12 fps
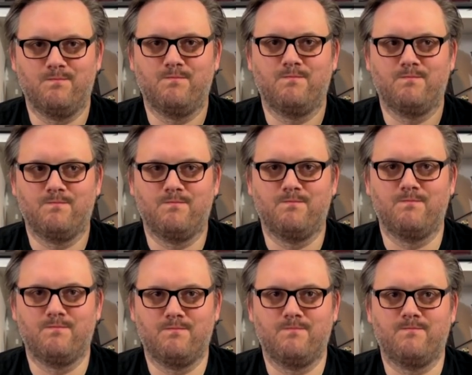
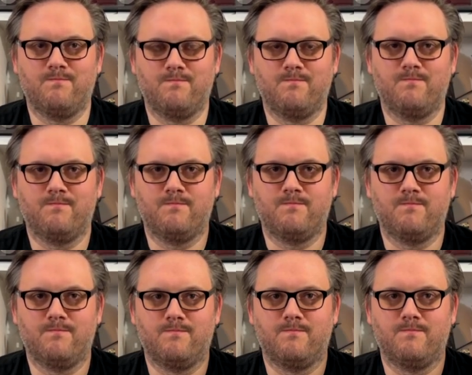
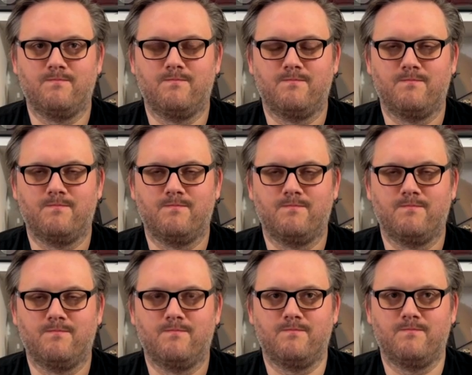
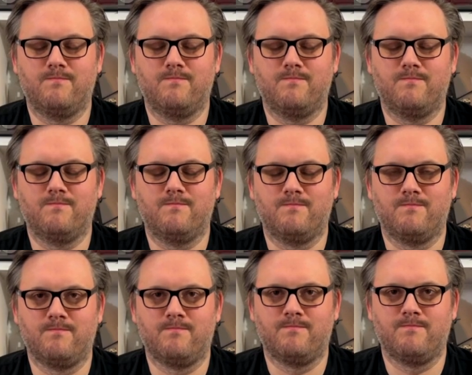
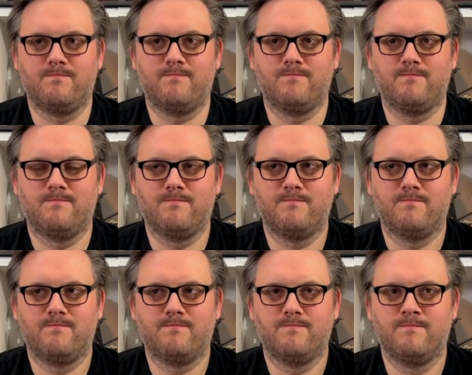
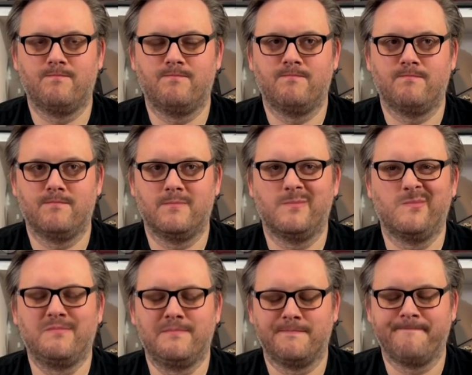
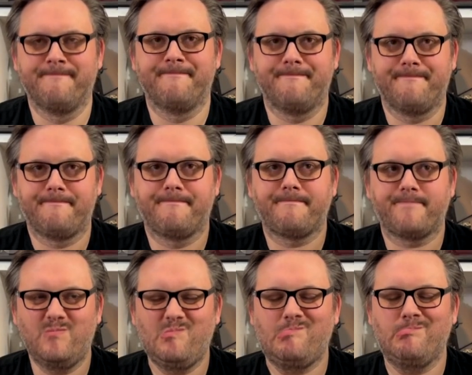
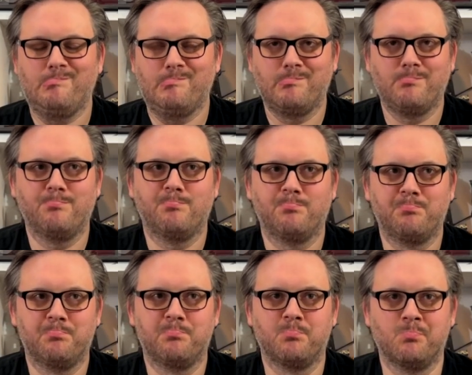
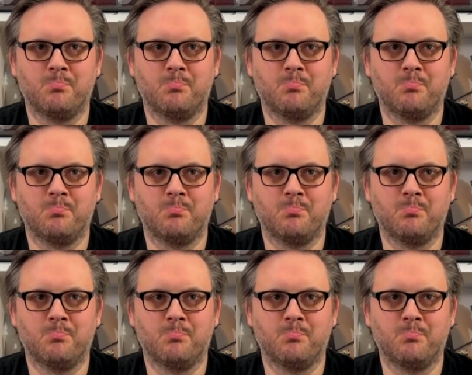[no speech]